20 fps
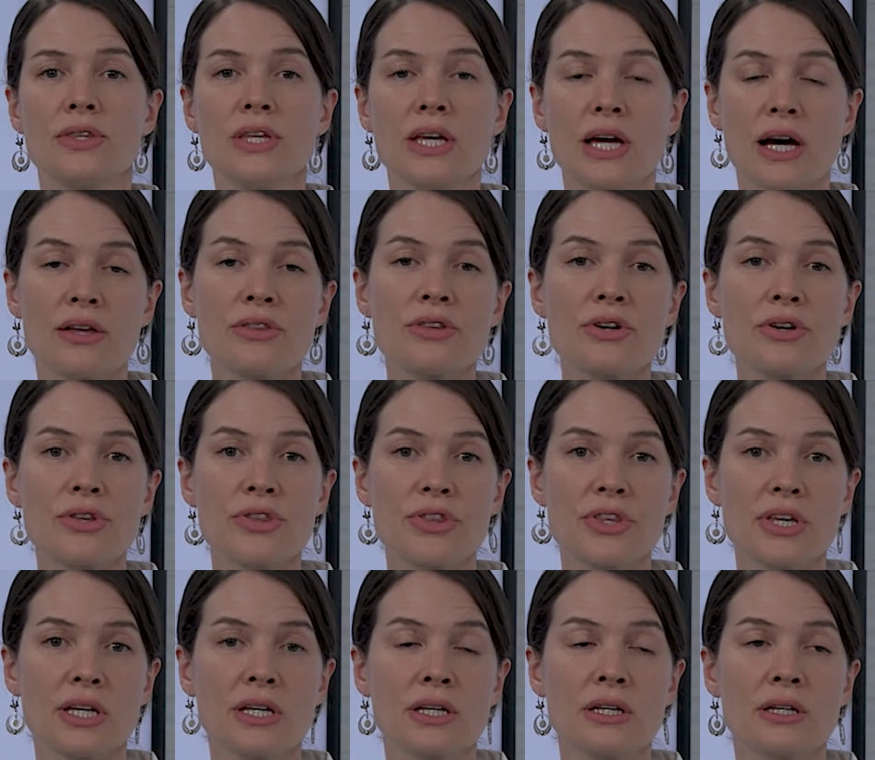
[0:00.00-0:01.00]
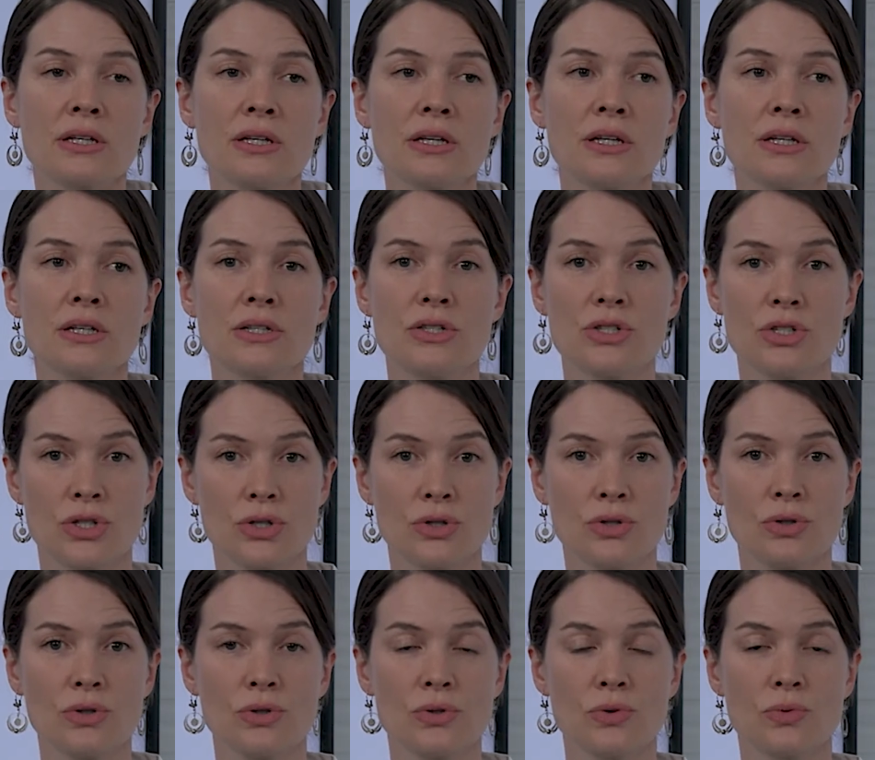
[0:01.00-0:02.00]
The other thing
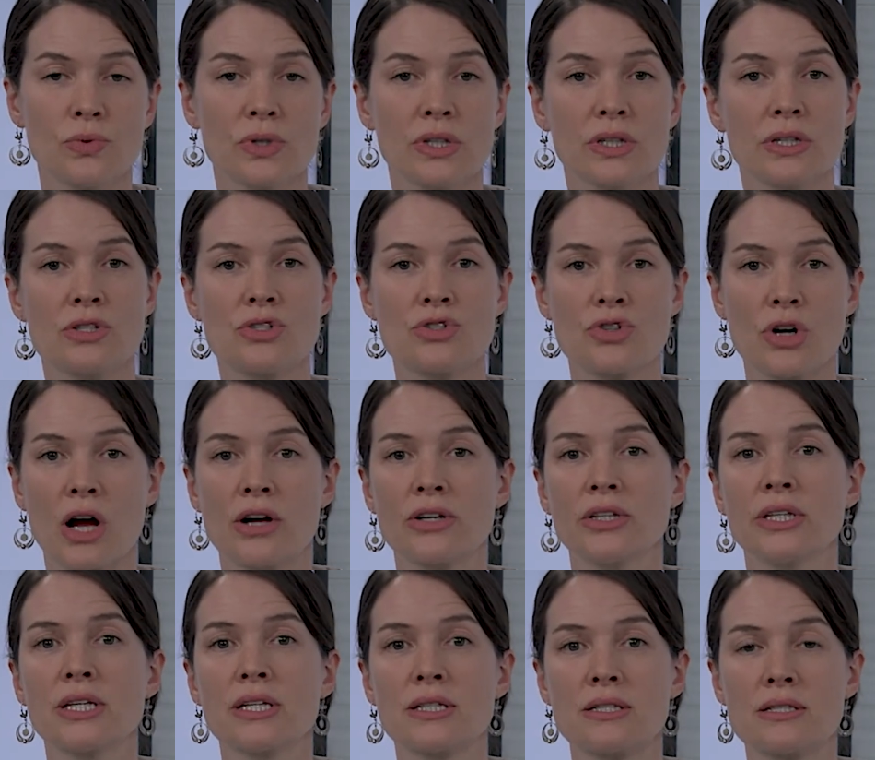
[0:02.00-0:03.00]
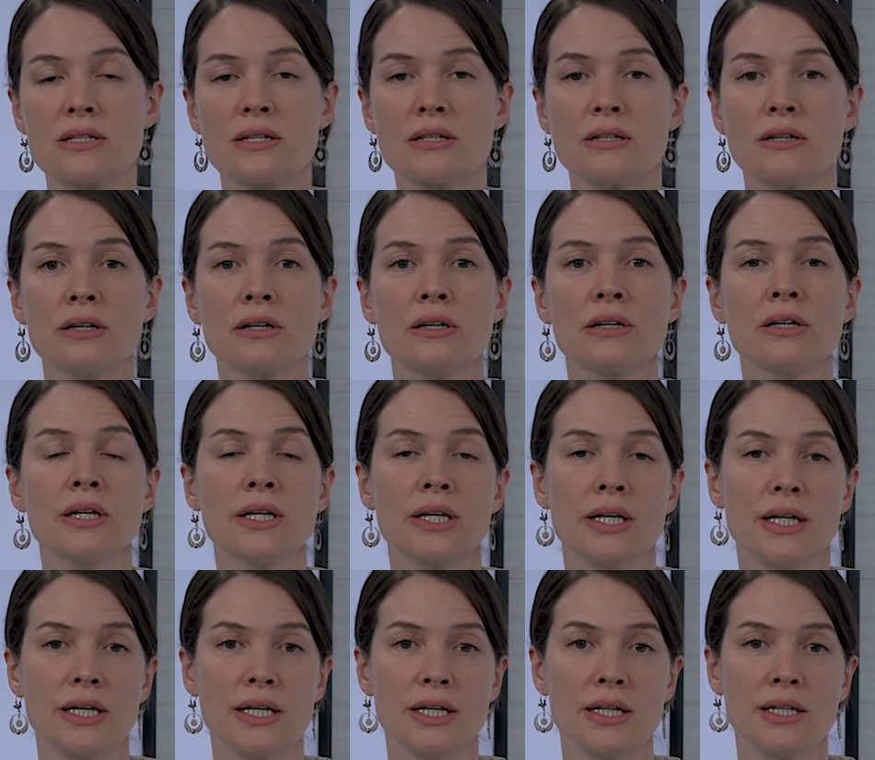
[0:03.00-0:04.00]
to really strongly consider
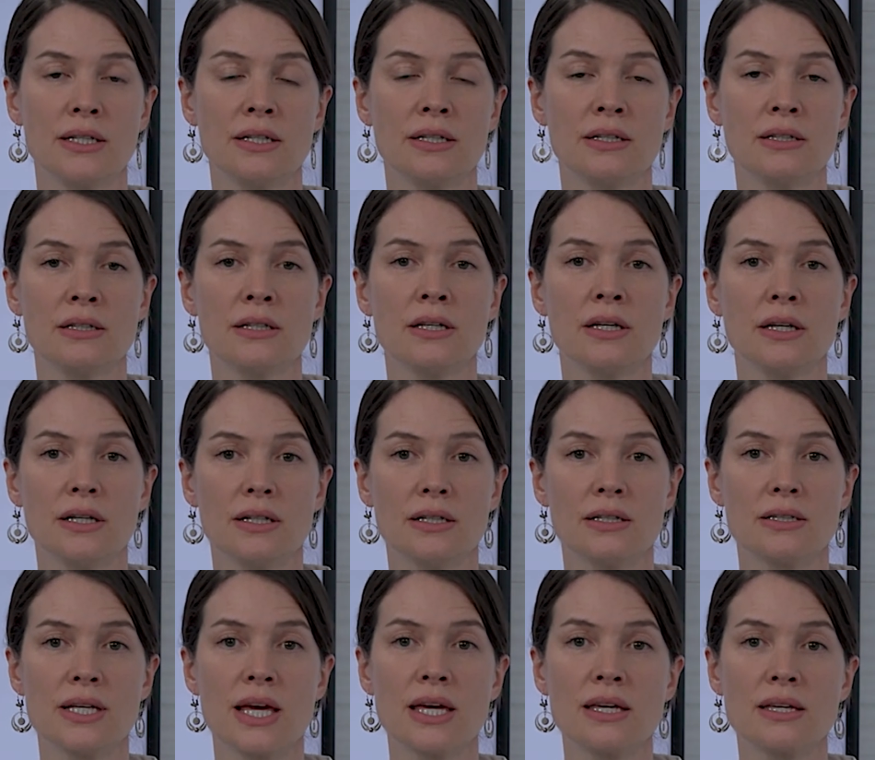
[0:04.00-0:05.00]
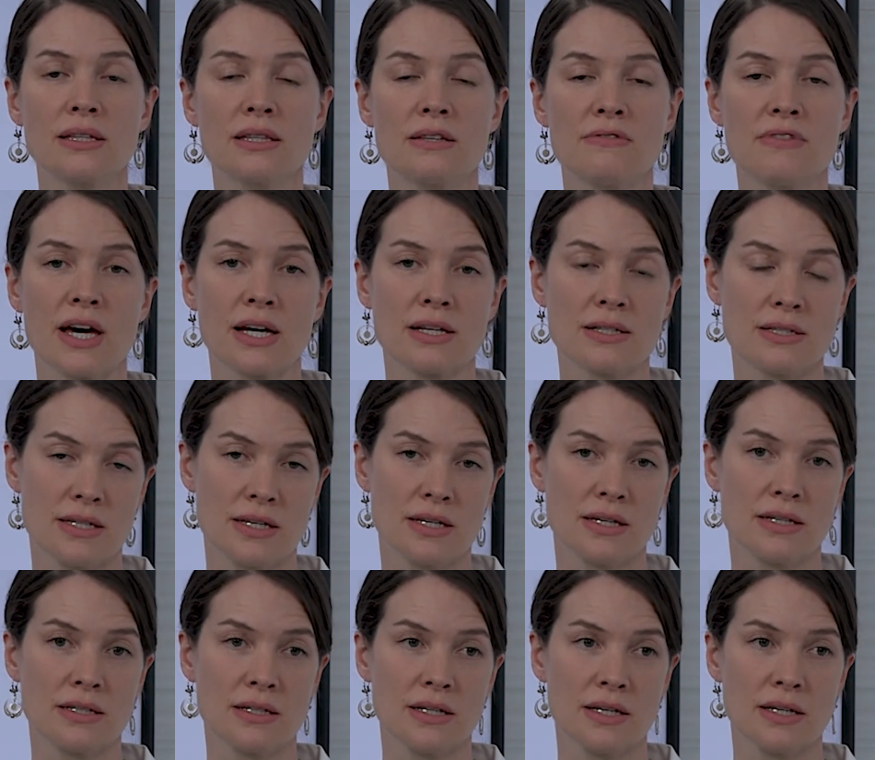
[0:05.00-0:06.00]
in taking the
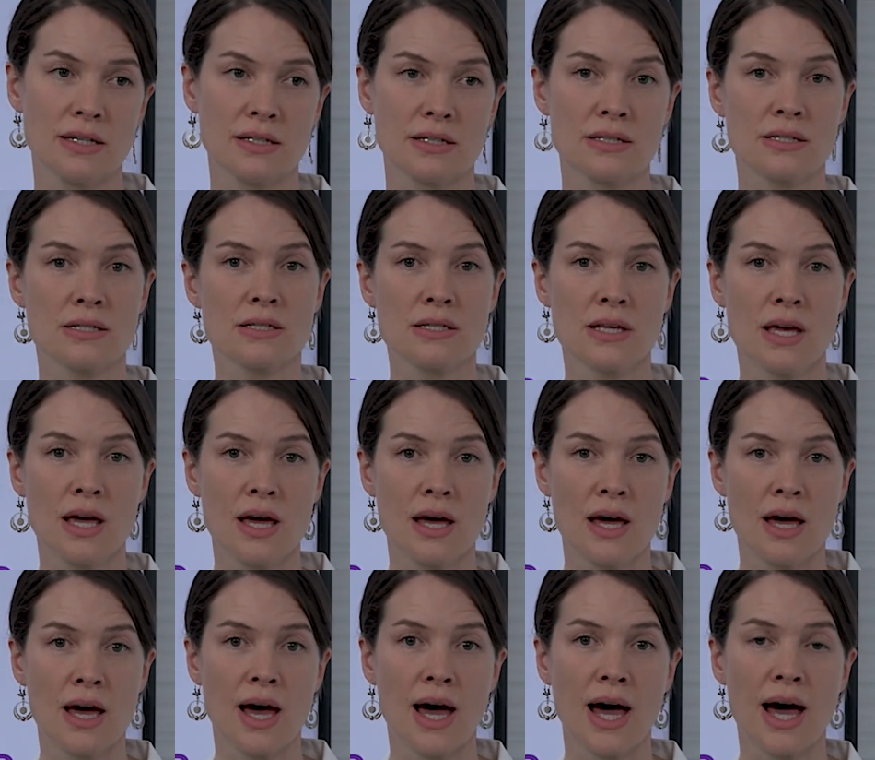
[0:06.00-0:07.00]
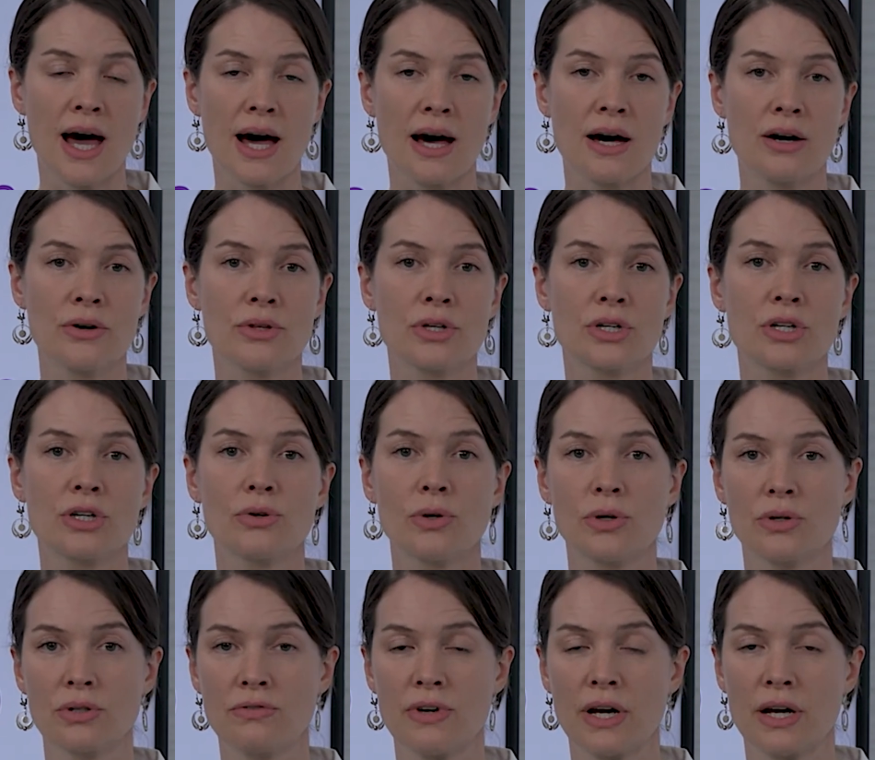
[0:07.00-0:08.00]
vaccine is how the
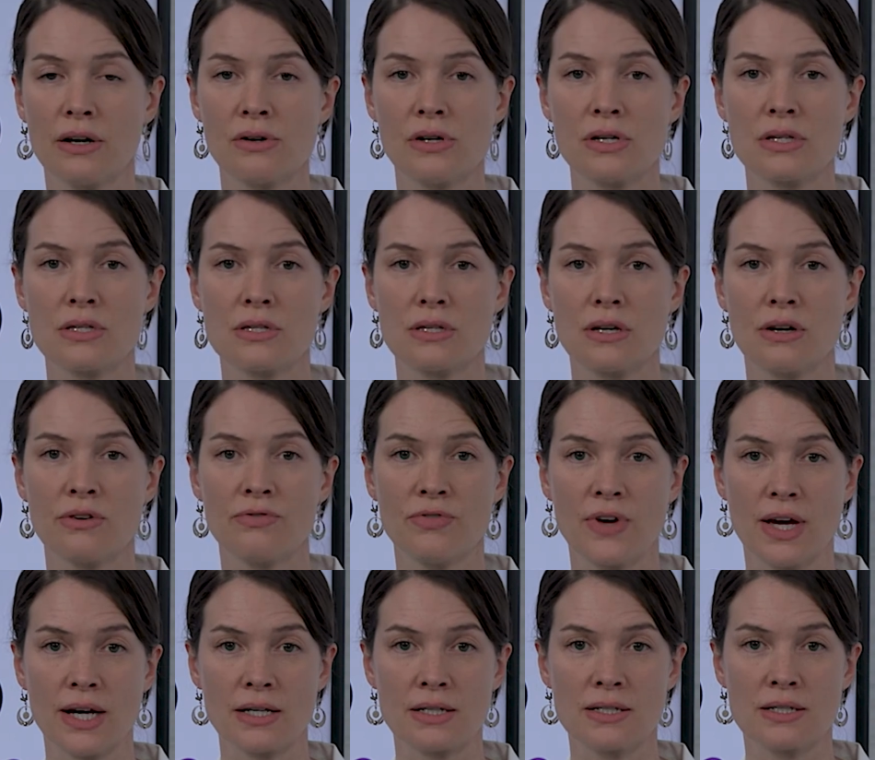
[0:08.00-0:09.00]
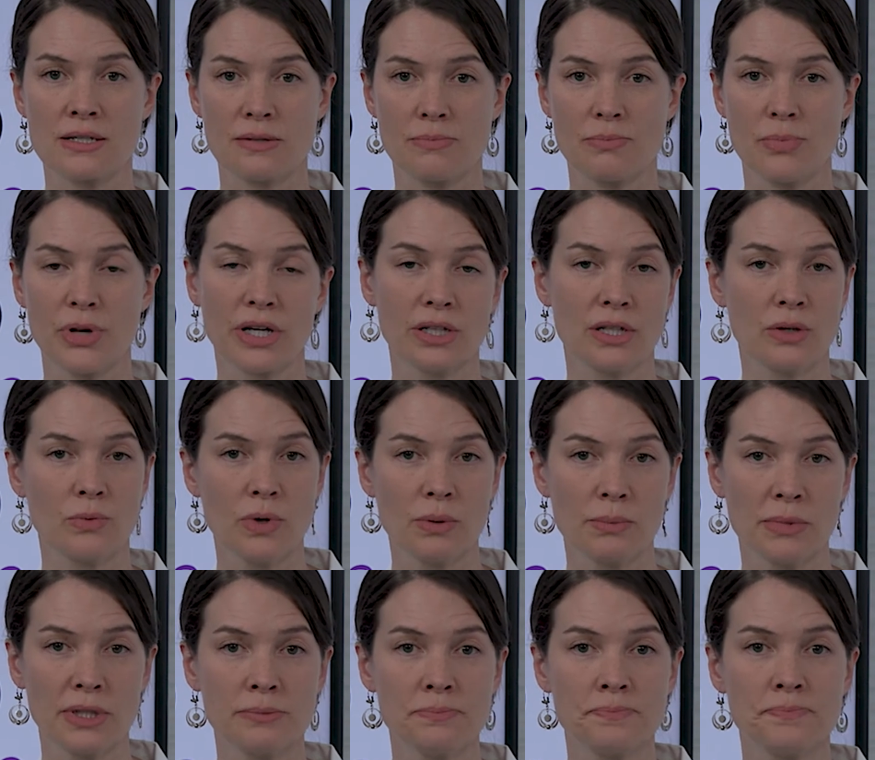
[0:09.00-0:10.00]
coronavirus affects pregnant
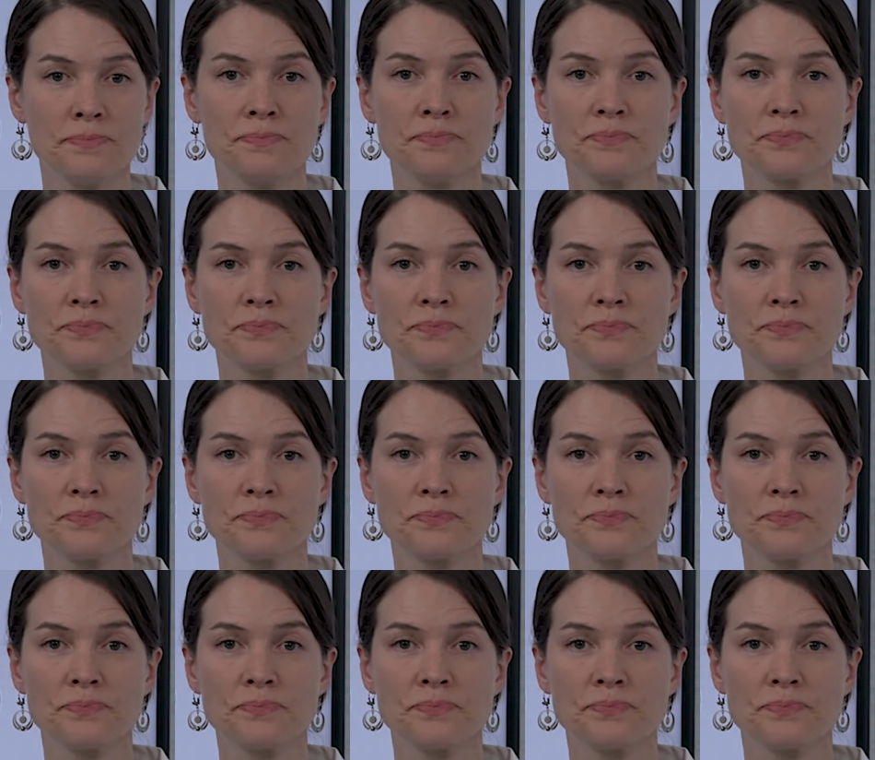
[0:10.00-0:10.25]
women.